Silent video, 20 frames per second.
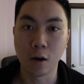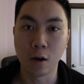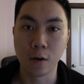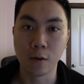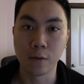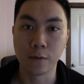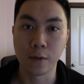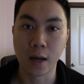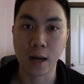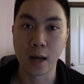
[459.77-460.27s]

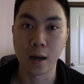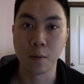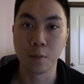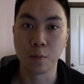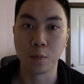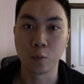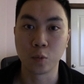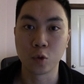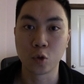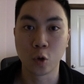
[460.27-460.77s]
of
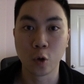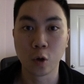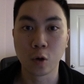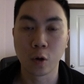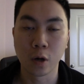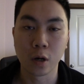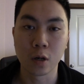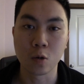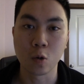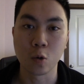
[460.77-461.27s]
true
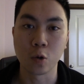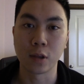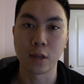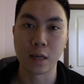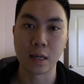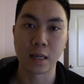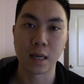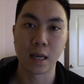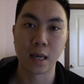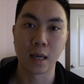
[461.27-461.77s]
critical
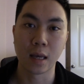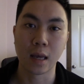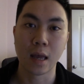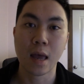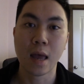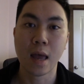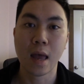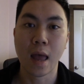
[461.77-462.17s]
thinking